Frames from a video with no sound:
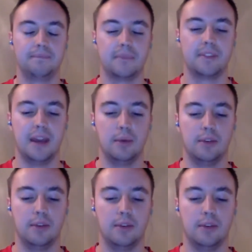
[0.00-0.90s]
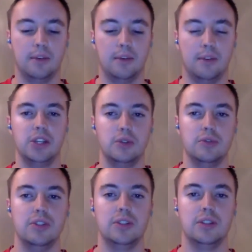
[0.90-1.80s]
that would have been a
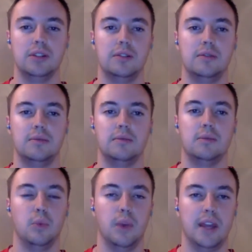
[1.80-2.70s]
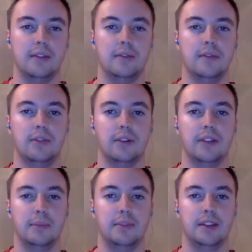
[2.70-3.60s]
huge win for
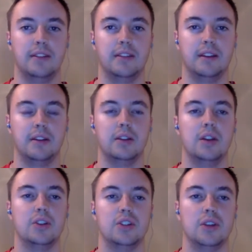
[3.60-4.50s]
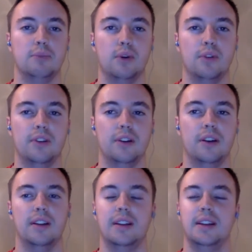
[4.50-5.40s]
Leipzig to jump
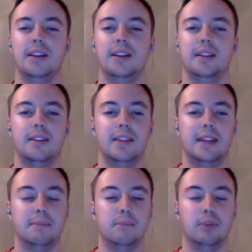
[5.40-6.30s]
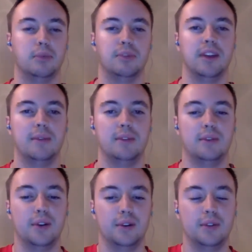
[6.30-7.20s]
over the multiple times in
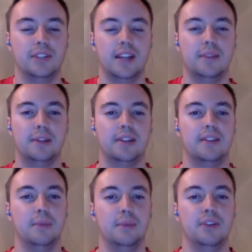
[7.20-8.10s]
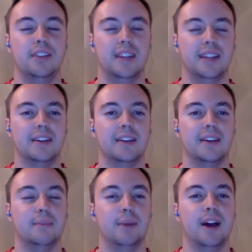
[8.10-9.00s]
a row champions of the
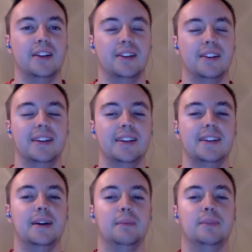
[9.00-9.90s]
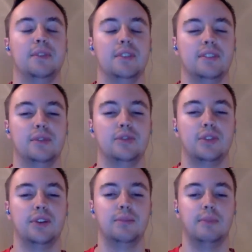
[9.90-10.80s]
Bundesliga, Bayern. So they're still
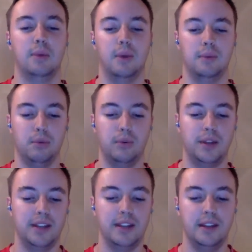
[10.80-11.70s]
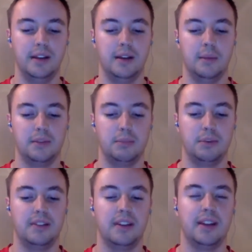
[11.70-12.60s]
trailing by 1 point. It's a
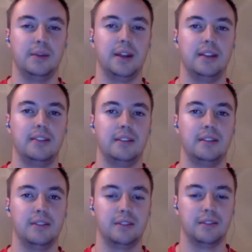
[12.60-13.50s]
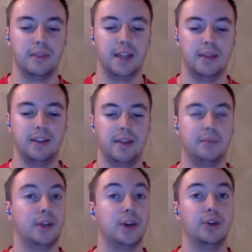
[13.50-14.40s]
pretty tight race, and there's still some game time
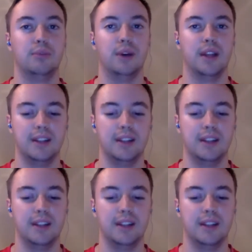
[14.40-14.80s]
to go, but